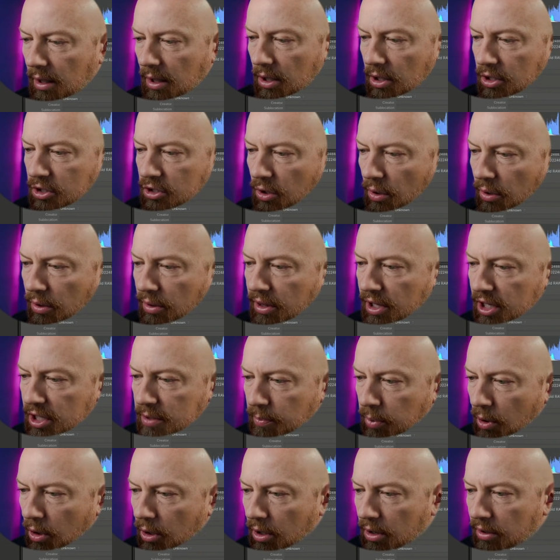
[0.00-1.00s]
So this
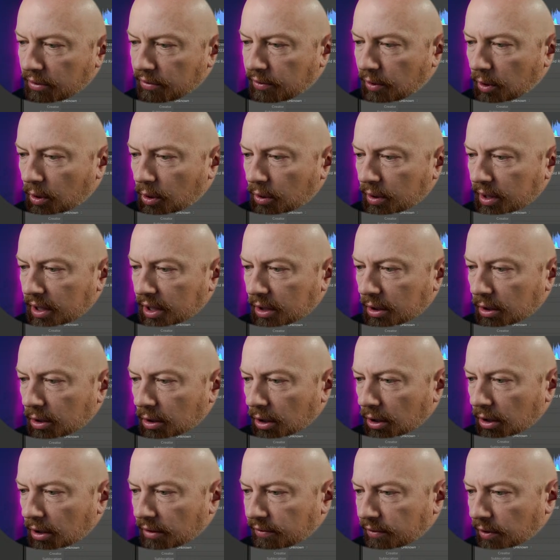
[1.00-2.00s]
part of the photo here
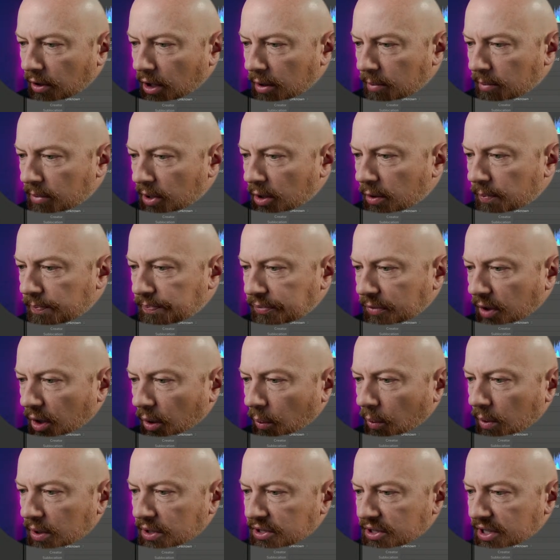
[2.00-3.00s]
on the front of the boat,
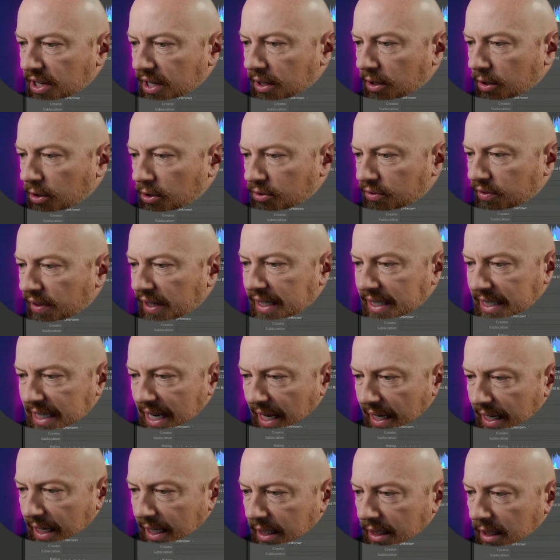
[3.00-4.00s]
we see there's
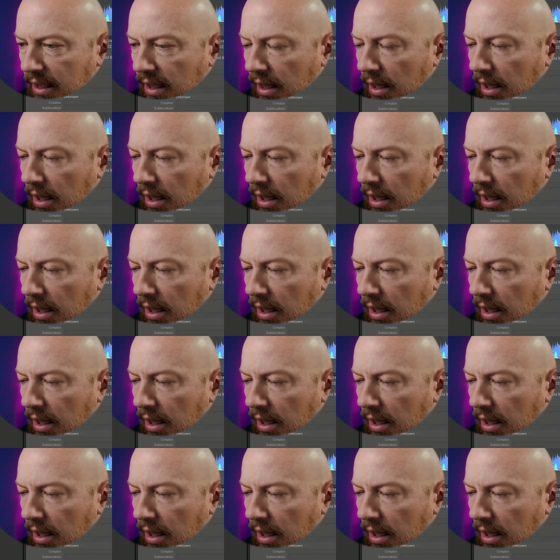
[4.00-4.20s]
vignetting,